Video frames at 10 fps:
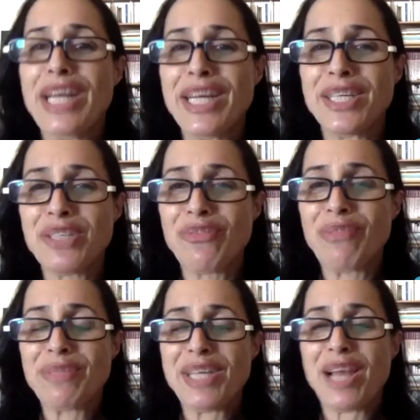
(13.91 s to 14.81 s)
Hi
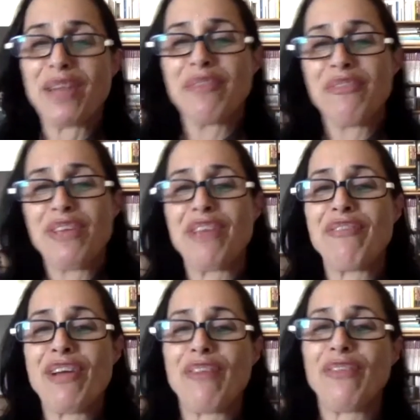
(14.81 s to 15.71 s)
there, everyone.
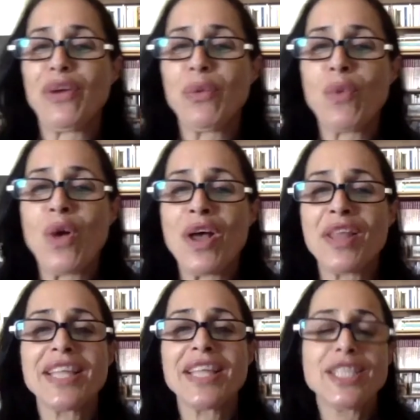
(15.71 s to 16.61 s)
Greetings from Tel
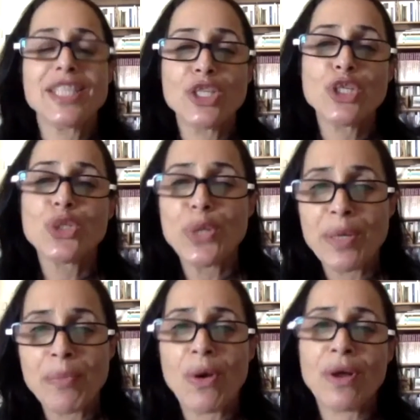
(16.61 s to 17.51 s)
Aviv. This is
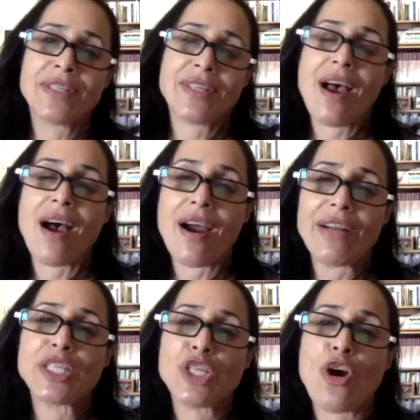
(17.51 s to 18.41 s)
Judy Maltz,
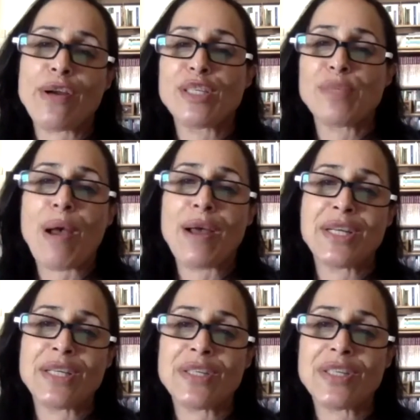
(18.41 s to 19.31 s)
Haaretz
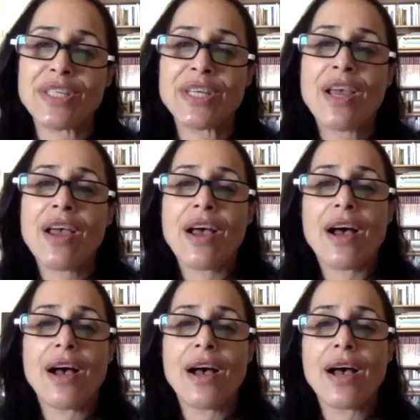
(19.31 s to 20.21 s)
correspondent.
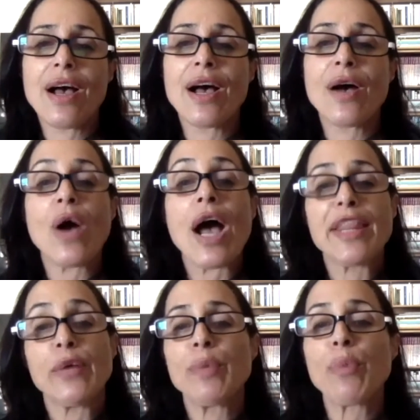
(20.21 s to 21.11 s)
I
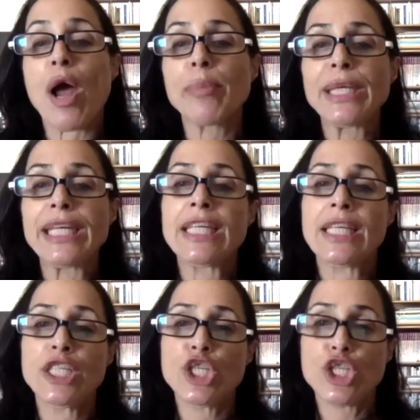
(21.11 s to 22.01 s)
think we probably
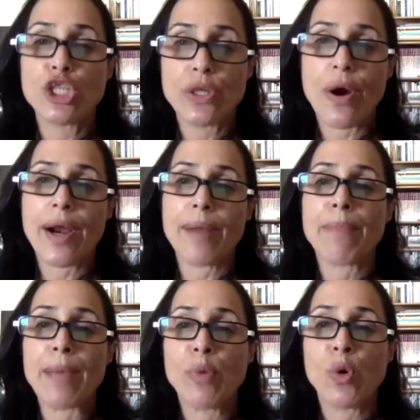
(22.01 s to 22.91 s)
need to start
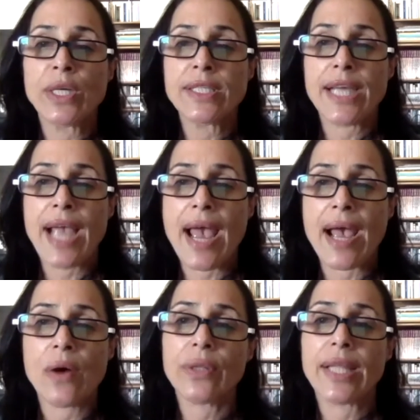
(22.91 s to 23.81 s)
by pointing
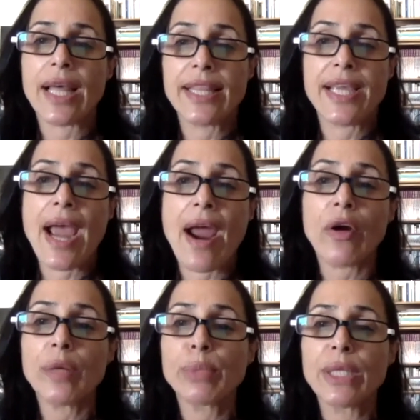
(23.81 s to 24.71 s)
out that the
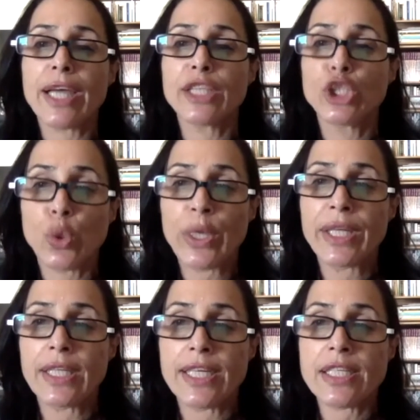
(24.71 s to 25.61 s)
Arab-led
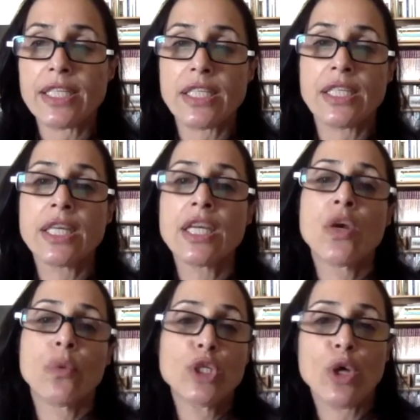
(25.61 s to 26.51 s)
Joint List,
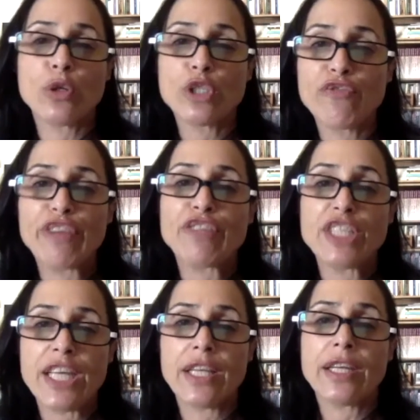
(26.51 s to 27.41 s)
which holds
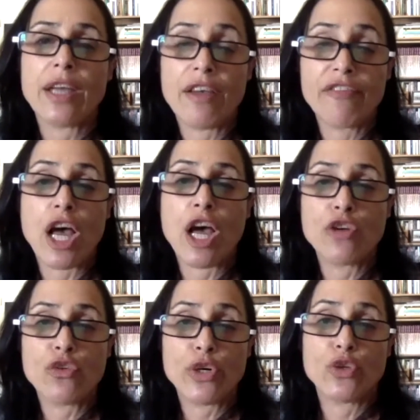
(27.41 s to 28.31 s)
15 of the
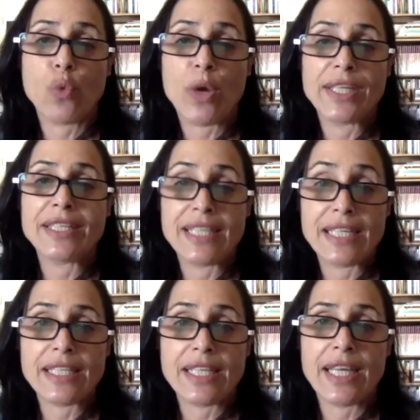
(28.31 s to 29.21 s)
120
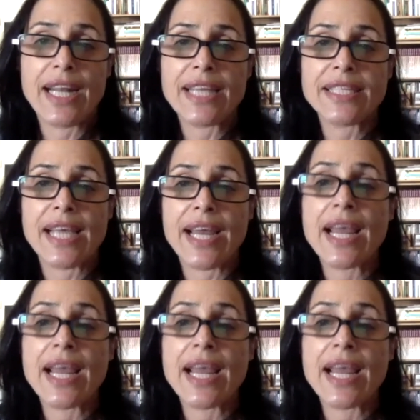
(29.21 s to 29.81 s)
seats in the Knesset,